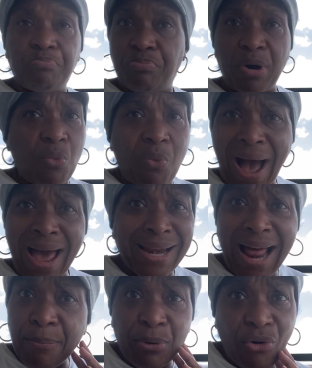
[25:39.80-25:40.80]
But why did
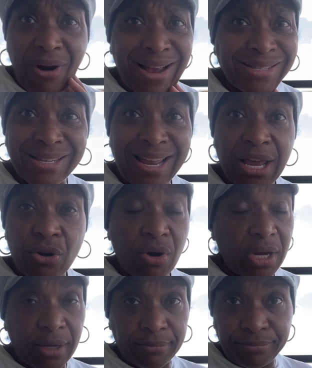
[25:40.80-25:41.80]
I procrastinate
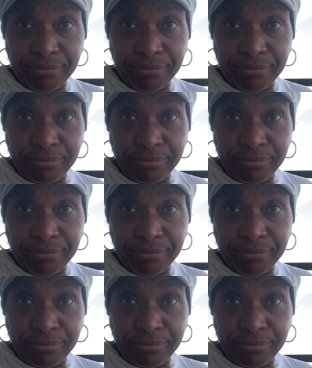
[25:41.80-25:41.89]
on it?